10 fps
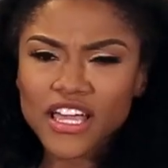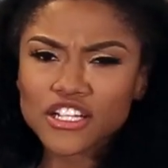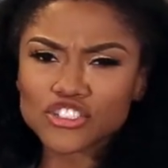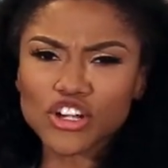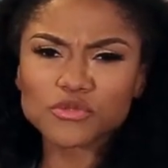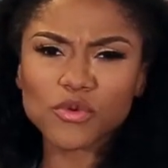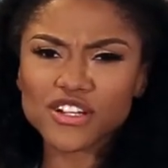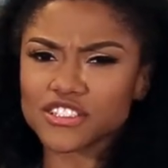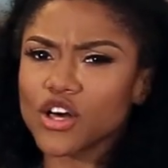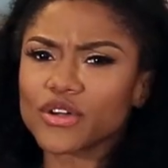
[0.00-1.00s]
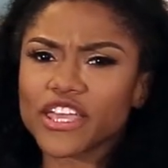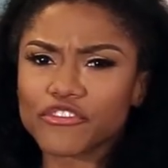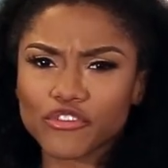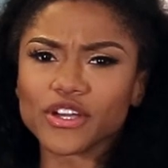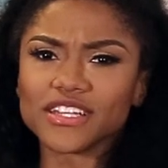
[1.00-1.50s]
church boys are low-key
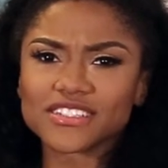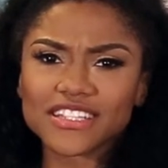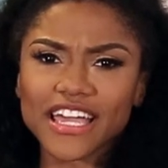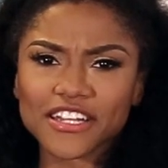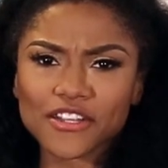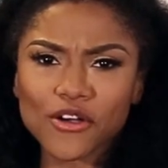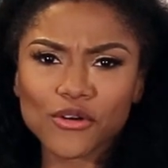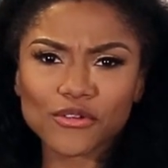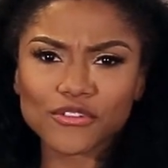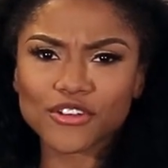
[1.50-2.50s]
freaks. Like, don't